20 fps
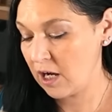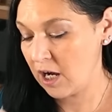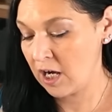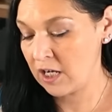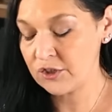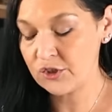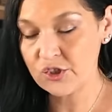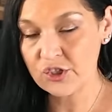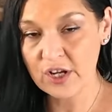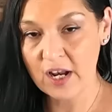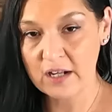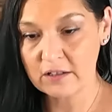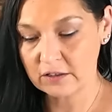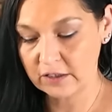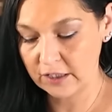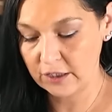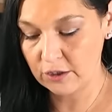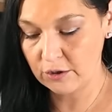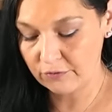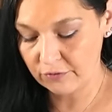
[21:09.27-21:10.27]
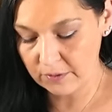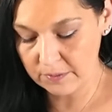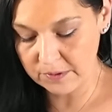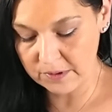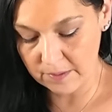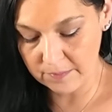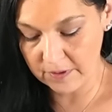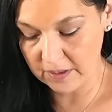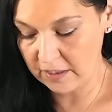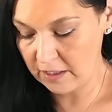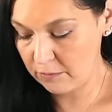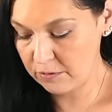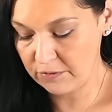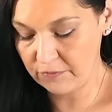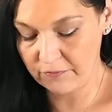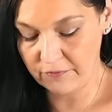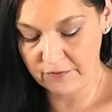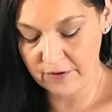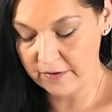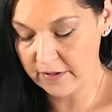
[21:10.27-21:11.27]
unshackling you from something that was
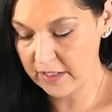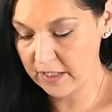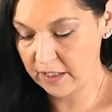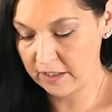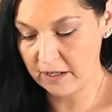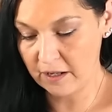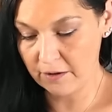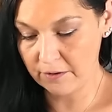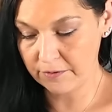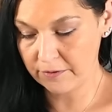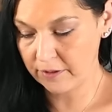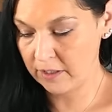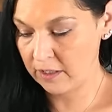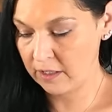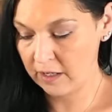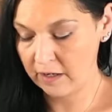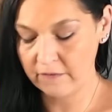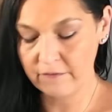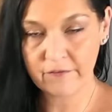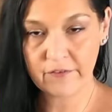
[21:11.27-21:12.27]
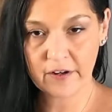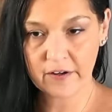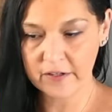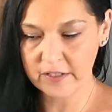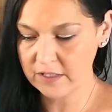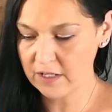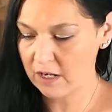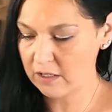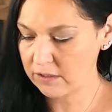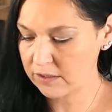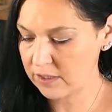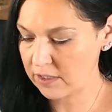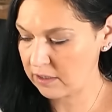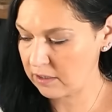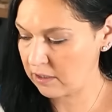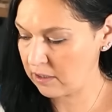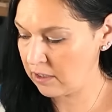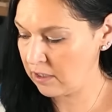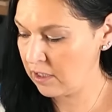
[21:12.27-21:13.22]
very unhealthy and very toxic.